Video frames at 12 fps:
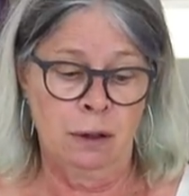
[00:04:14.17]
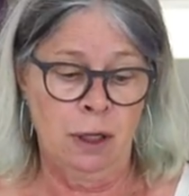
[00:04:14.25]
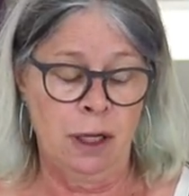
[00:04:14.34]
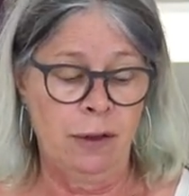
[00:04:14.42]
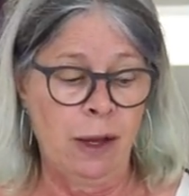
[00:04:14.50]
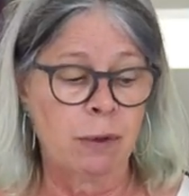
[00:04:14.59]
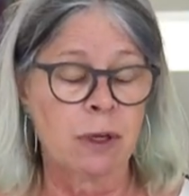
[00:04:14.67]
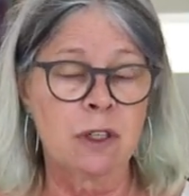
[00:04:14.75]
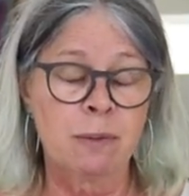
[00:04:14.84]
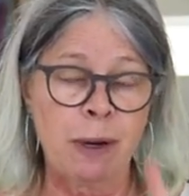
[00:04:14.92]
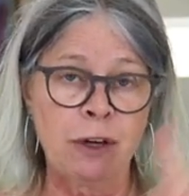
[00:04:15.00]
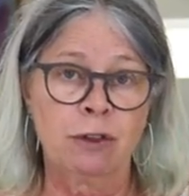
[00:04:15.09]
and that would
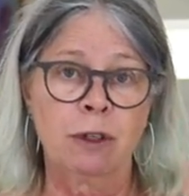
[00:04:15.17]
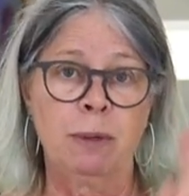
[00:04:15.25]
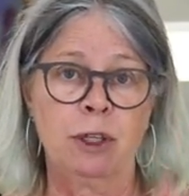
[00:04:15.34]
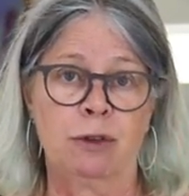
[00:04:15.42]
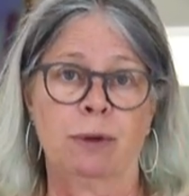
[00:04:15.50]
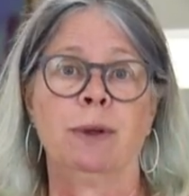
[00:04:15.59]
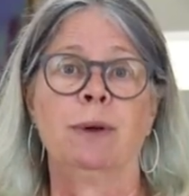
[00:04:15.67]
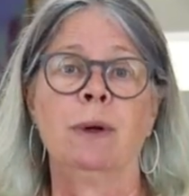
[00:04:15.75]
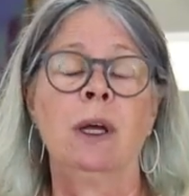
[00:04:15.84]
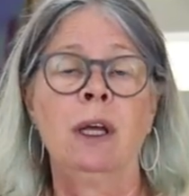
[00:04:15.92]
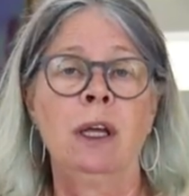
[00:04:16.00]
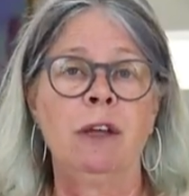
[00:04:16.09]
especially be true
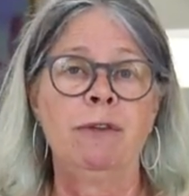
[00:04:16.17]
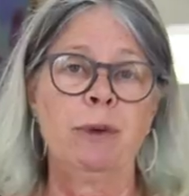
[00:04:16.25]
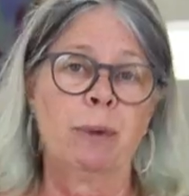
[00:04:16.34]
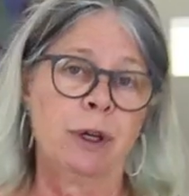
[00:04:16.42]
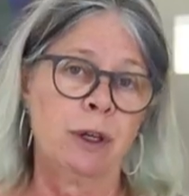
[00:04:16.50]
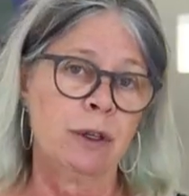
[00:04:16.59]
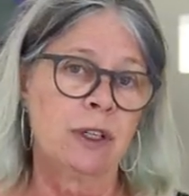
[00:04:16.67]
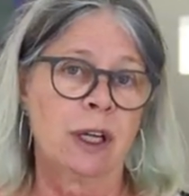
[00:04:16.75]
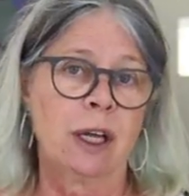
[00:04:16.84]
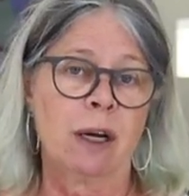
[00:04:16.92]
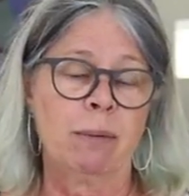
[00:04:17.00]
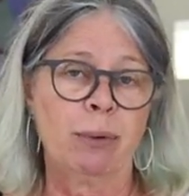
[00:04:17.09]
if you were using
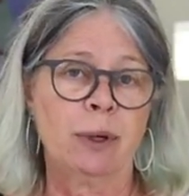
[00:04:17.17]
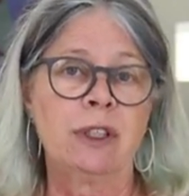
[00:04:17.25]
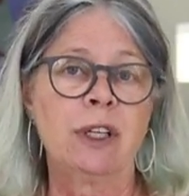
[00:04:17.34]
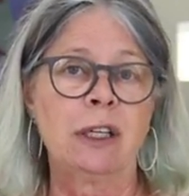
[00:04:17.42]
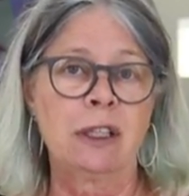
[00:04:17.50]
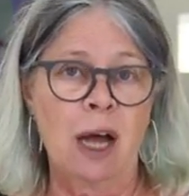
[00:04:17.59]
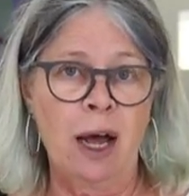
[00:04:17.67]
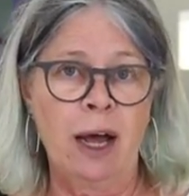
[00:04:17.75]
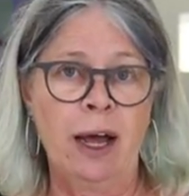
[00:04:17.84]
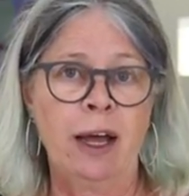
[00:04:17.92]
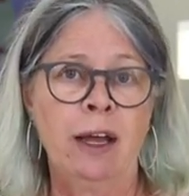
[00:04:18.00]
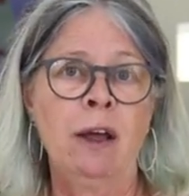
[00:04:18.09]
it in printing
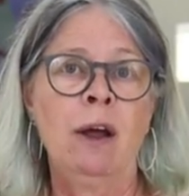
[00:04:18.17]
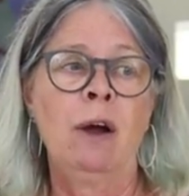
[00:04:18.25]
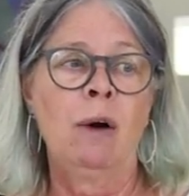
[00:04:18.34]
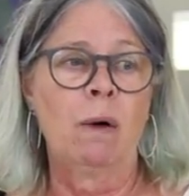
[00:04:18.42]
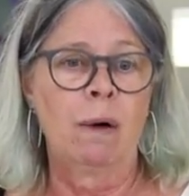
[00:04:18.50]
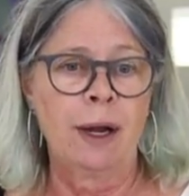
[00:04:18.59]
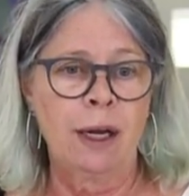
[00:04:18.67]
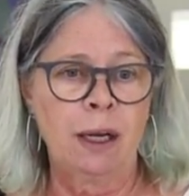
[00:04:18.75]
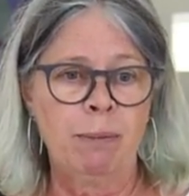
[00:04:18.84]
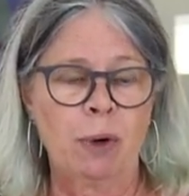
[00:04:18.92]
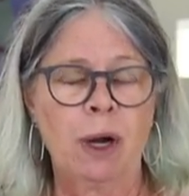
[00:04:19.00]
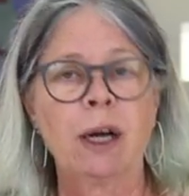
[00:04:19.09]
dye or any
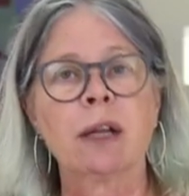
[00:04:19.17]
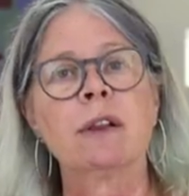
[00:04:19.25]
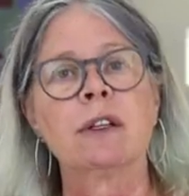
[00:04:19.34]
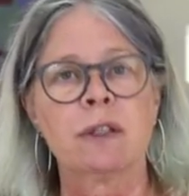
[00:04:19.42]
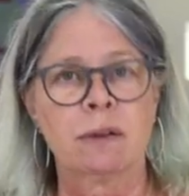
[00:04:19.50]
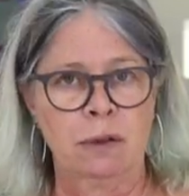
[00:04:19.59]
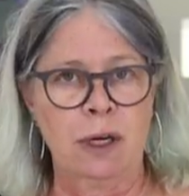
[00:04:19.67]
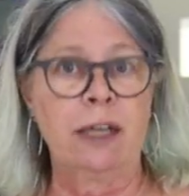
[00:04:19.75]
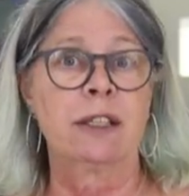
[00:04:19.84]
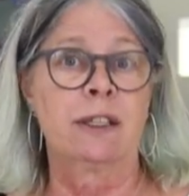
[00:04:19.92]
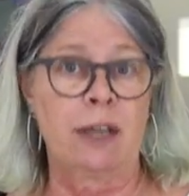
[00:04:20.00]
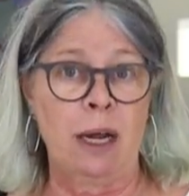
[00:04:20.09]
product that's
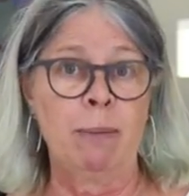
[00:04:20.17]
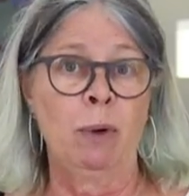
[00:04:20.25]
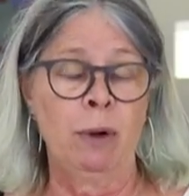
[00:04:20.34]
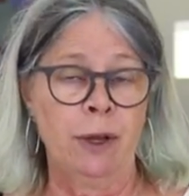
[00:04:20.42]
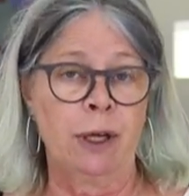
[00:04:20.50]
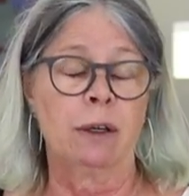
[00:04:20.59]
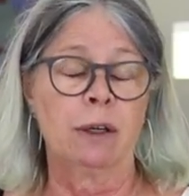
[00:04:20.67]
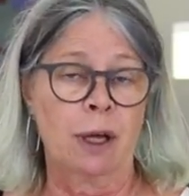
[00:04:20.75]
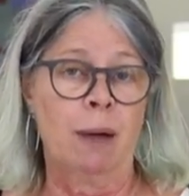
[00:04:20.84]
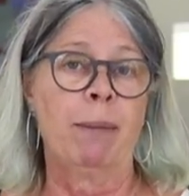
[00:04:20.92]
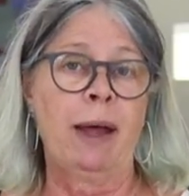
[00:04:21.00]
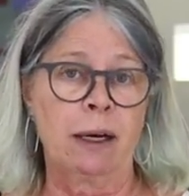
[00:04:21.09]
not stable that could
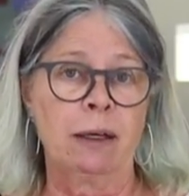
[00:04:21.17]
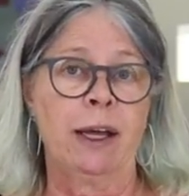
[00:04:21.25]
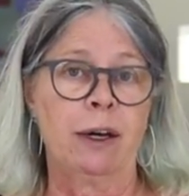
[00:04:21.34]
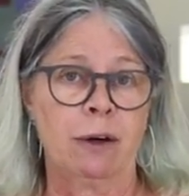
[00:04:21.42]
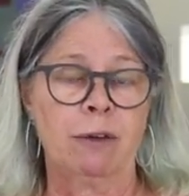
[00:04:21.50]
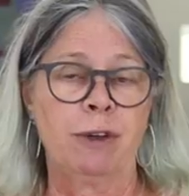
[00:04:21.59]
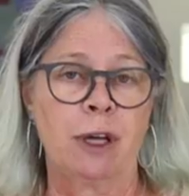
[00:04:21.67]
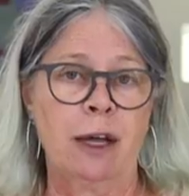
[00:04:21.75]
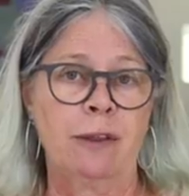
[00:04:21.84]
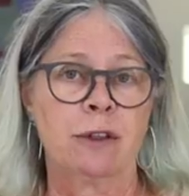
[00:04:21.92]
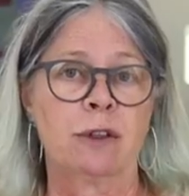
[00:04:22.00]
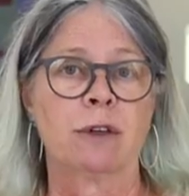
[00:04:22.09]
come back later if you
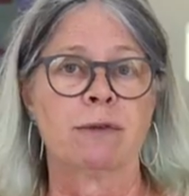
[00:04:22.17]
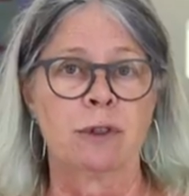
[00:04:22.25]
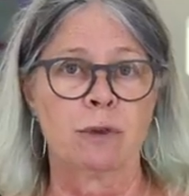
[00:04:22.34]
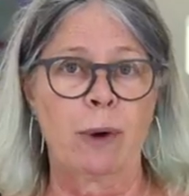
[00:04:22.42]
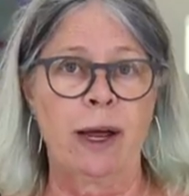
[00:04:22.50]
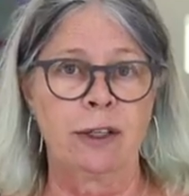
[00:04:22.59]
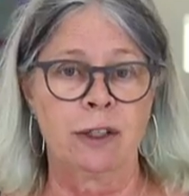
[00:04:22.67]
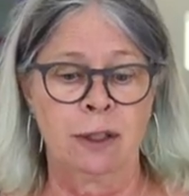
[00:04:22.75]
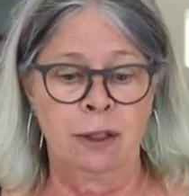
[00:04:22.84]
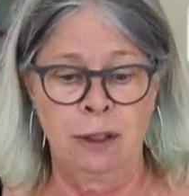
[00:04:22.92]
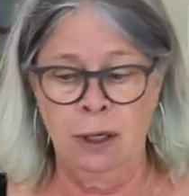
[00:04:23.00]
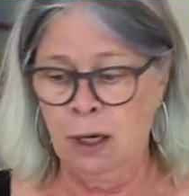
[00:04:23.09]
got the surface wet.
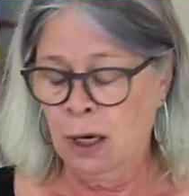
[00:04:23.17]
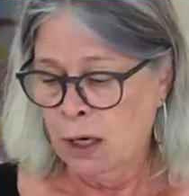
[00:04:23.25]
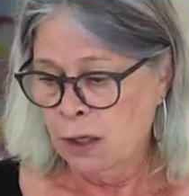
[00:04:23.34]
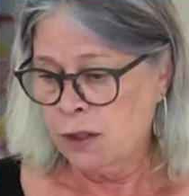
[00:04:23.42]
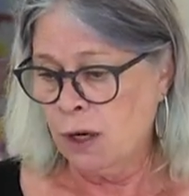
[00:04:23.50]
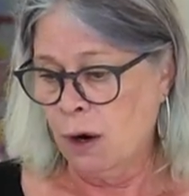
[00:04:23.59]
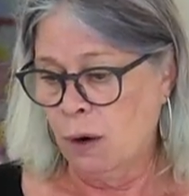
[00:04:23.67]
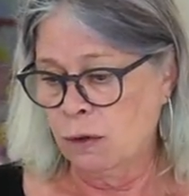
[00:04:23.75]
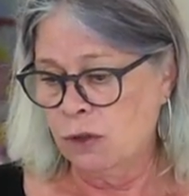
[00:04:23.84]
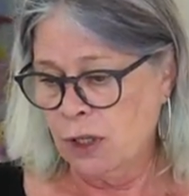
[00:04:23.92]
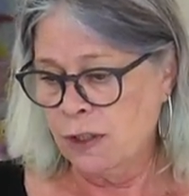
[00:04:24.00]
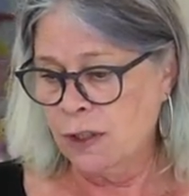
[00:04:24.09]
So,
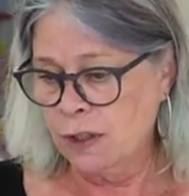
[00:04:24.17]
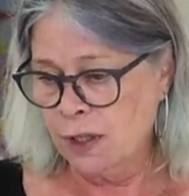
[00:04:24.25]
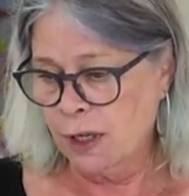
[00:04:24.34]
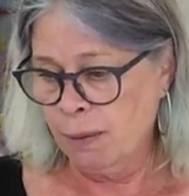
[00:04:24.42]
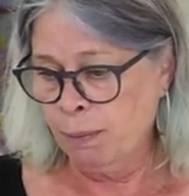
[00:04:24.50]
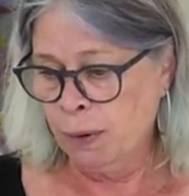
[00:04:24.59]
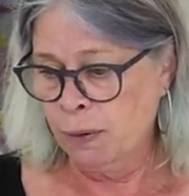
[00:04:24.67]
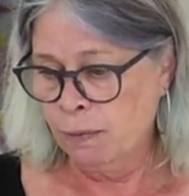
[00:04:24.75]
just a tip,